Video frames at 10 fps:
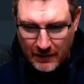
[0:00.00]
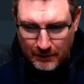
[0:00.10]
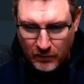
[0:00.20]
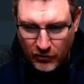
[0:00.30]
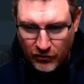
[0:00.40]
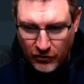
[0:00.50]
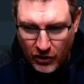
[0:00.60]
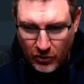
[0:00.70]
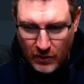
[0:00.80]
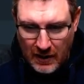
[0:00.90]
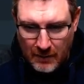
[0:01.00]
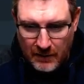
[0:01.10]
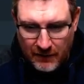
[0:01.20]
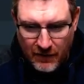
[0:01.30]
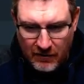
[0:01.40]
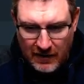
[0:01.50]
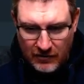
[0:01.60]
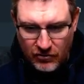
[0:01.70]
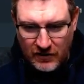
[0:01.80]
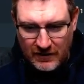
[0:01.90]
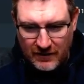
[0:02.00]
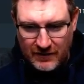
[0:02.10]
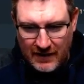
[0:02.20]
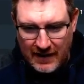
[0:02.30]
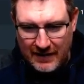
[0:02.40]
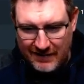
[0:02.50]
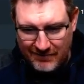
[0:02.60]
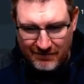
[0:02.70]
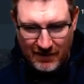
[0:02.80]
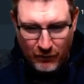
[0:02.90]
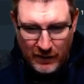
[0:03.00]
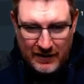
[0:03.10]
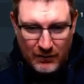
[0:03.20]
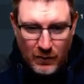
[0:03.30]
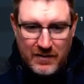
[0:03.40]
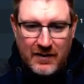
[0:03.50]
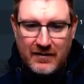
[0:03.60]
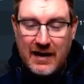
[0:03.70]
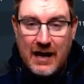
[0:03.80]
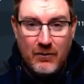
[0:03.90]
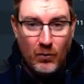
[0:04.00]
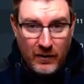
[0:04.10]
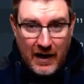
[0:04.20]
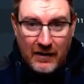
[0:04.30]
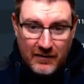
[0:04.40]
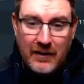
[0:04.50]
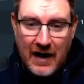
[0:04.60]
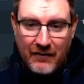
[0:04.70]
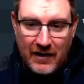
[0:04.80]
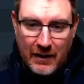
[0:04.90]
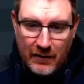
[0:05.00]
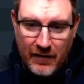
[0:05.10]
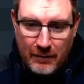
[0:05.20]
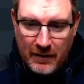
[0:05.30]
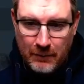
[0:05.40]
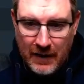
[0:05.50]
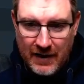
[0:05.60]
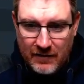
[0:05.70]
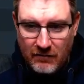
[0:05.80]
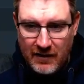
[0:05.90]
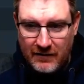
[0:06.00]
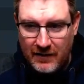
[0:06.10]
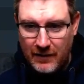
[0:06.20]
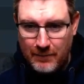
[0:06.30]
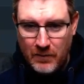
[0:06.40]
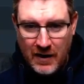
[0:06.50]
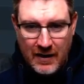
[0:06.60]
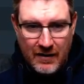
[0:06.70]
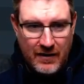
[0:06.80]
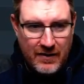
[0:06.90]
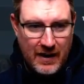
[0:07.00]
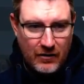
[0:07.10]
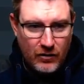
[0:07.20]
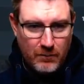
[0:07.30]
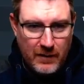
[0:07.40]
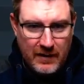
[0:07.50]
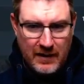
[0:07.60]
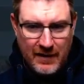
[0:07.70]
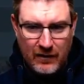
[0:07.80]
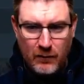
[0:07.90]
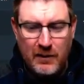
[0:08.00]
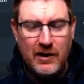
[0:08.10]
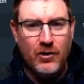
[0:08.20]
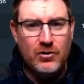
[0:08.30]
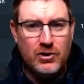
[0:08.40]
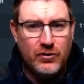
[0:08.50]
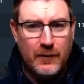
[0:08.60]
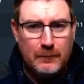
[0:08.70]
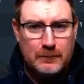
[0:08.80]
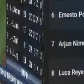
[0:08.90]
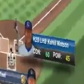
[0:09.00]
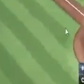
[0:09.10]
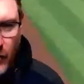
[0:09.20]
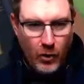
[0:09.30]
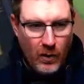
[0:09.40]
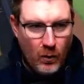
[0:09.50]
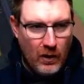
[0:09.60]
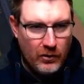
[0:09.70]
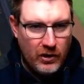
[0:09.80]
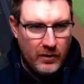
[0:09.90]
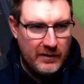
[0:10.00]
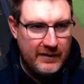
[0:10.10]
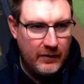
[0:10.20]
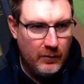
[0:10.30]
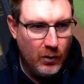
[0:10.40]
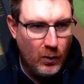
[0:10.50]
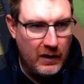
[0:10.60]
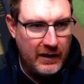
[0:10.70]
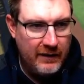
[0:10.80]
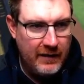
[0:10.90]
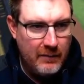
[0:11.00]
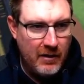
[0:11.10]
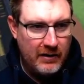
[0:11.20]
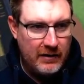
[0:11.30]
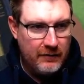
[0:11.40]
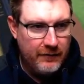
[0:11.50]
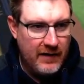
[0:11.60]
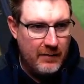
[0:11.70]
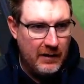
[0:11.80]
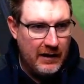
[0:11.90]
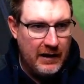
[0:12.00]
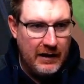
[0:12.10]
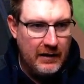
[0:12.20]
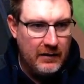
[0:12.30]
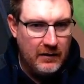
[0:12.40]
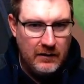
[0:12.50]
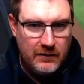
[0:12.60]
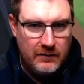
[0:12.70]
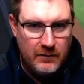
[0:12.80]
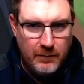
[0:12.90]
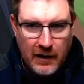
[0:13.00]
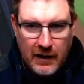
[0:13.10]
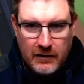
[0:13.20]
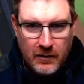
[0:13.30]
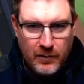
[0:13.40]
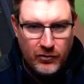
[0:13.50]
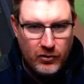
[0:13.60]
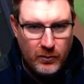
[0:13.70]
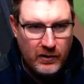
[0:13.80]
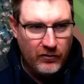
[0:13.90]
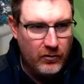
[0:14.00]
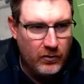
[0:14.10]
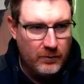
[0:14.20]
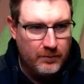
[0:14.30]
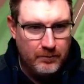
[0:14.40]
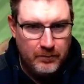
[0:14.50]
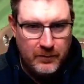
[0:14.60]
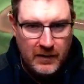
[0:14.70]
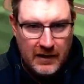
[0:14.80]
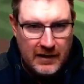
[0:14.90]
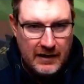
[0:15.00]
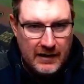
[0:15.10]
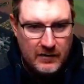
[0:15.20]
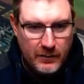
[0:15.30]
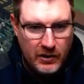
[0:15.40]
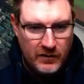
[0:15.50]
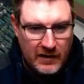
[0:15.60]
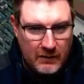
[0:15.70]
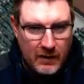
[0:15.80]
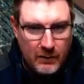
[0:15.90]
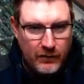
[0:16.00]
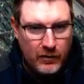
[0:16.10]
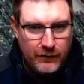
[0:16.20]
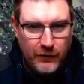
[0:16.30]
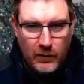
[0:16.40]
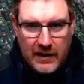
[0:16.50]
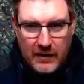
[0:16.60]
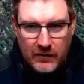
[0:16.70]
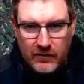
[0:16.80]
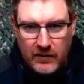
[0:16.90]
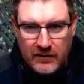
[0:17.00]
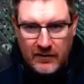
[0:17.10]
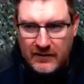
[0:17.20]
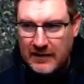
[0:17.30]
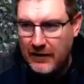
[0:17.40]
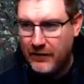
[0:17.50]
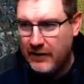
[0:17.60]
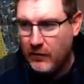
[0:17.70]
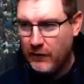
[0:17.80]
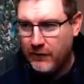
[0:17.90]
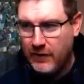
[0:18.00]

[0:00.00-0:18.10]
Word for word: them. So, be very interesting to see if we can win this game without having a couple of our big players and resting them. Then that could be uh, that could be huge, couldn't it? So, welcome till Milwaukee, the American Family Park. I'm not sure what it's called, uh, to be honest. Anyway, we've got a full count to start things off